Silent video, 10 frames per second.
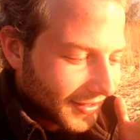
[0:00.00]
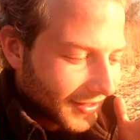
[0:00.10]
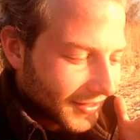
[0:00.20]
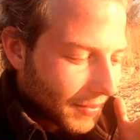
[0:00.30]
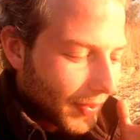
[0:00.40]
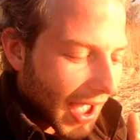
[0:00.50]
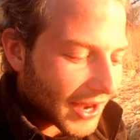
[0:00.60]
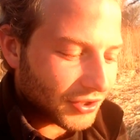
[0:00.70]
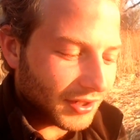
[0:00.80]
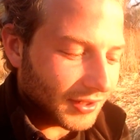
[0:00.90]
the
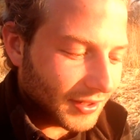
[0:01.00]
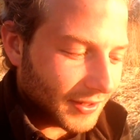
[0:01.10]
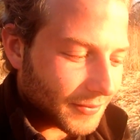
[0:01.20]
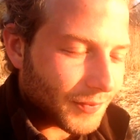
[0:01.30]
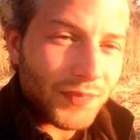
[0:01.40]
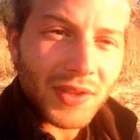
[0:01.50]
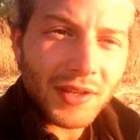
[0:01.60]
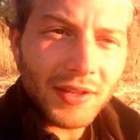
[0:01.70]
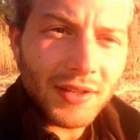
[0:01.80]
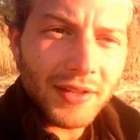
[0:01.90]
passion
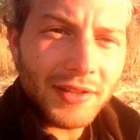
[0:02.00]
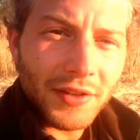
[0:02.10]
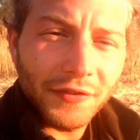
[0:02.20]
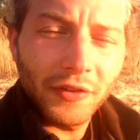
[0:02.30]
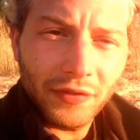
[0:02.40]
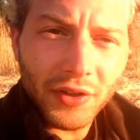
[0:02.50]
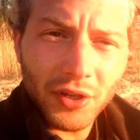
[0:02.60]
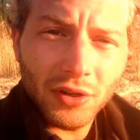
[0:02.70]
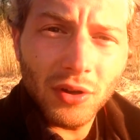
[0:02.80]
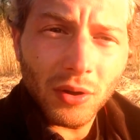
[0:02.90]
to fulfill
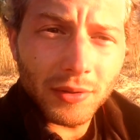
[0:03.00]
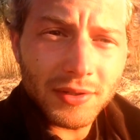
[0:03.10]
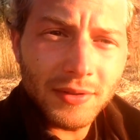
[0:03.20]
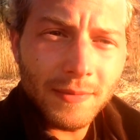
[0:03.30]
your goals.